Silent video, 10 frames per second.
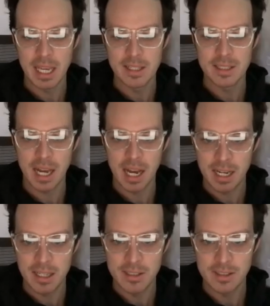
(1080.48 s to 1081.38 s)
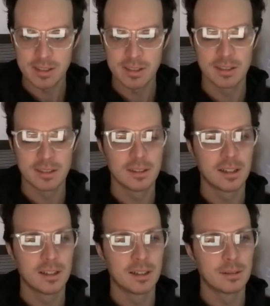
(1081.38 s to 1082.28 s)
size,
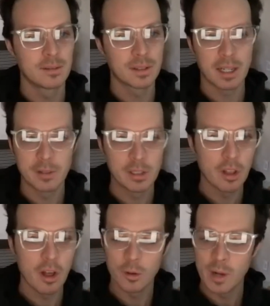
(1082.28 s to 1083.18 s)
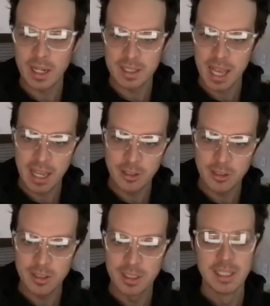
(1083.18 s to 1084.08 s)
kind of a long
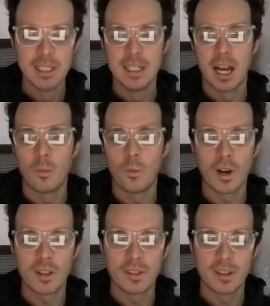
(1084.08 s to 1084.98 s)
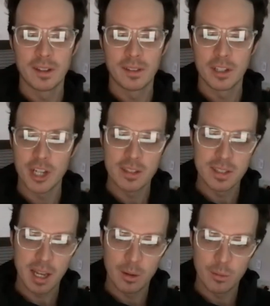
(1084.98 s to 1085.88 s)
rectangle. I wanted the shed
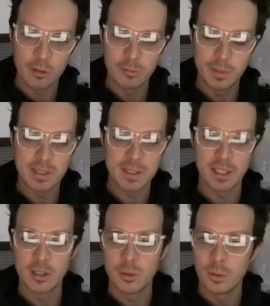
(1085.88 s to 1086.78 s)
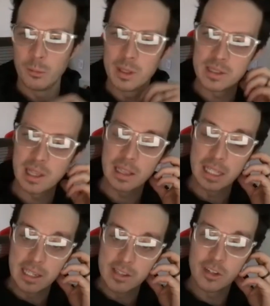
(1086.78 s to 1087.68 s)
style roof because I knew it would be slightly
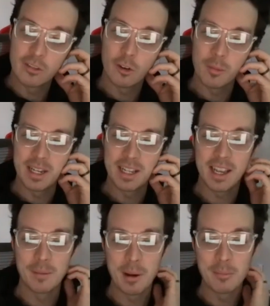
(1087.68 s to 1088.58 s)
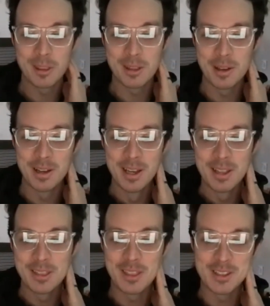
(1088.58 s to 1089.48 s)
easier for me to come up with the
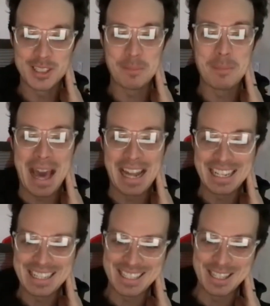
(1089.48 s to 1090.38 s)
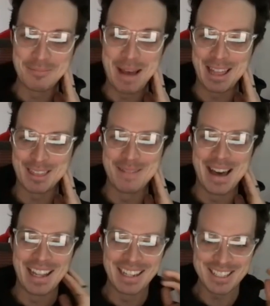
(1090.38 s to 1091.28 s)
schematics and the
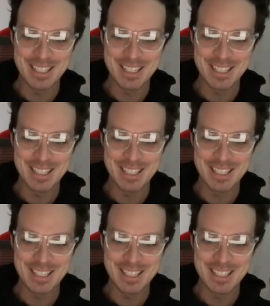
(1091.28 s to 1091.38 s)
mathematics to